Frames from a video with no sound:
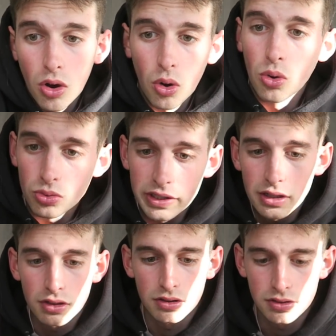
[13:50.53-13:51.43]
whole
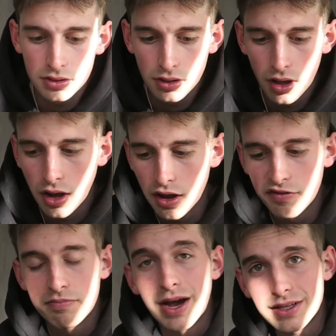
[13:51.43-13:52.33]
years
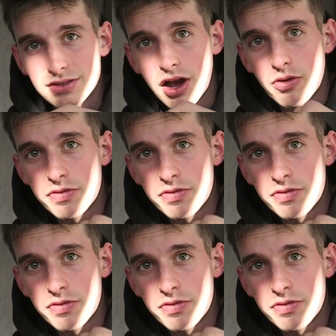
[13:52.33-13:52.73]
of my song